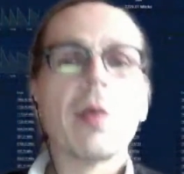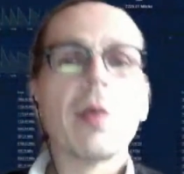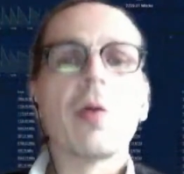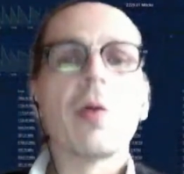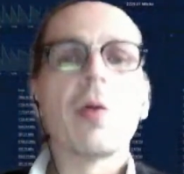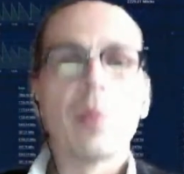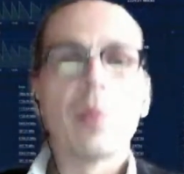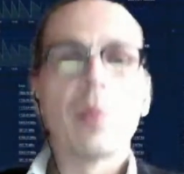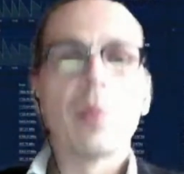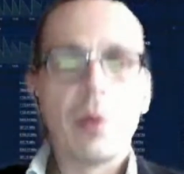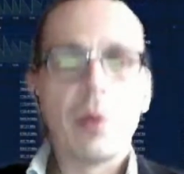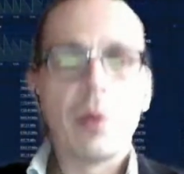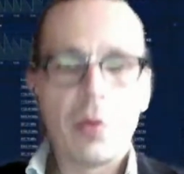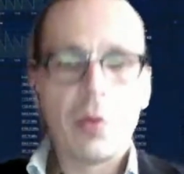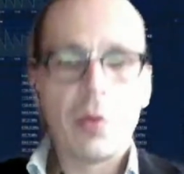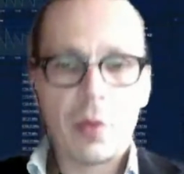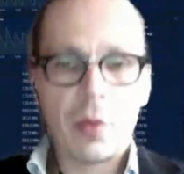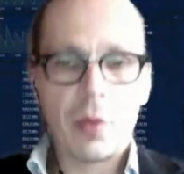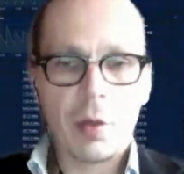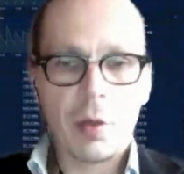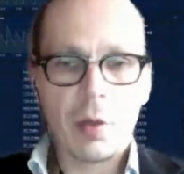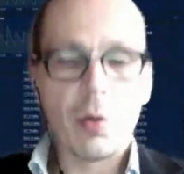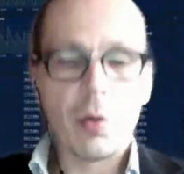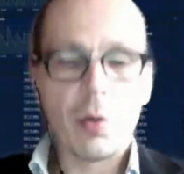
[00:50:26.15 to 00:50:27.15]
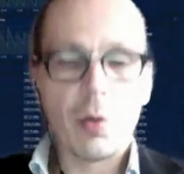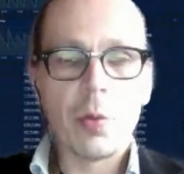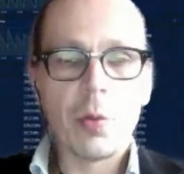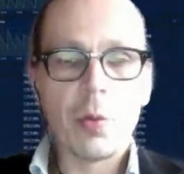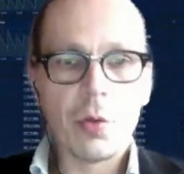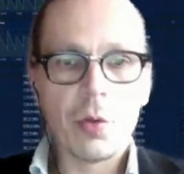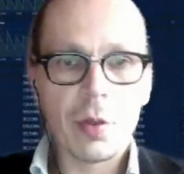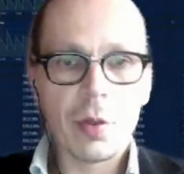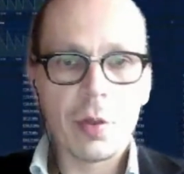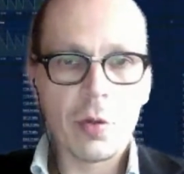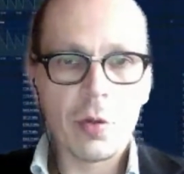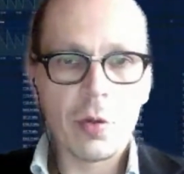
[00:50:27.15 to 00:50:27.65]
onboard the
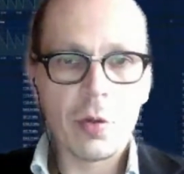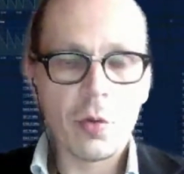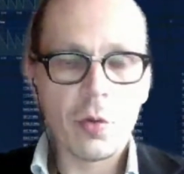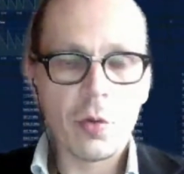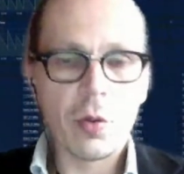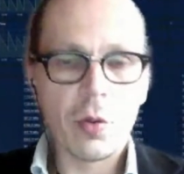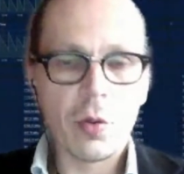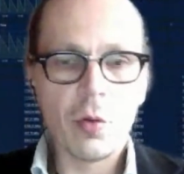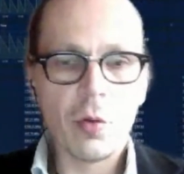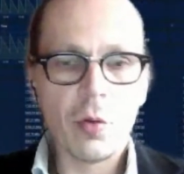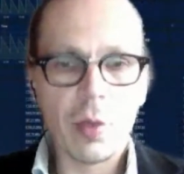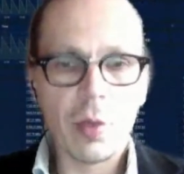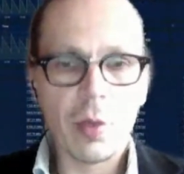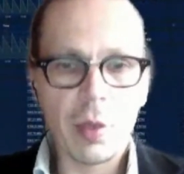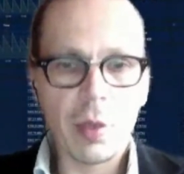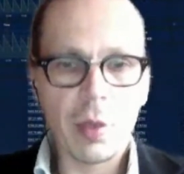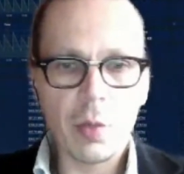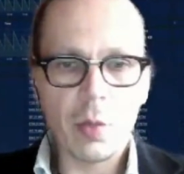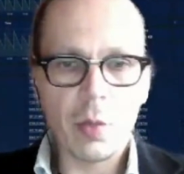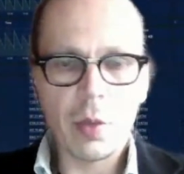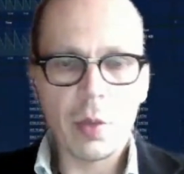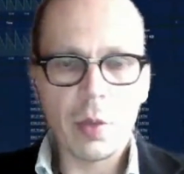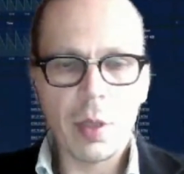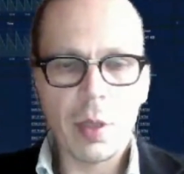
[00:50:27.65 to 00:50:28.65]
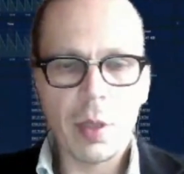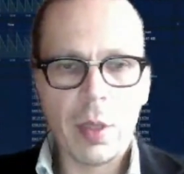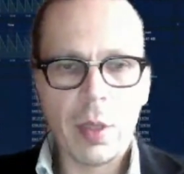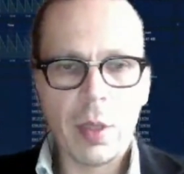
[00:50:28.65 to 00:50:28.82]
computers to the NuNet network